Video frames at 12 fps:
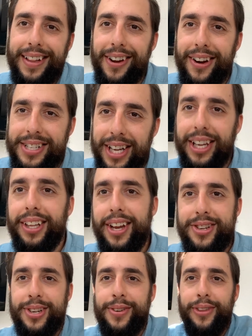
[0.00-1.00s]
the
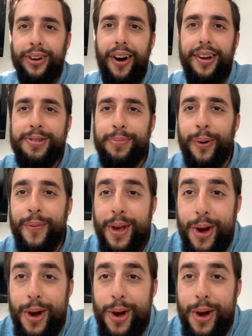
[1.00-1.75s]
articulation of the gospel,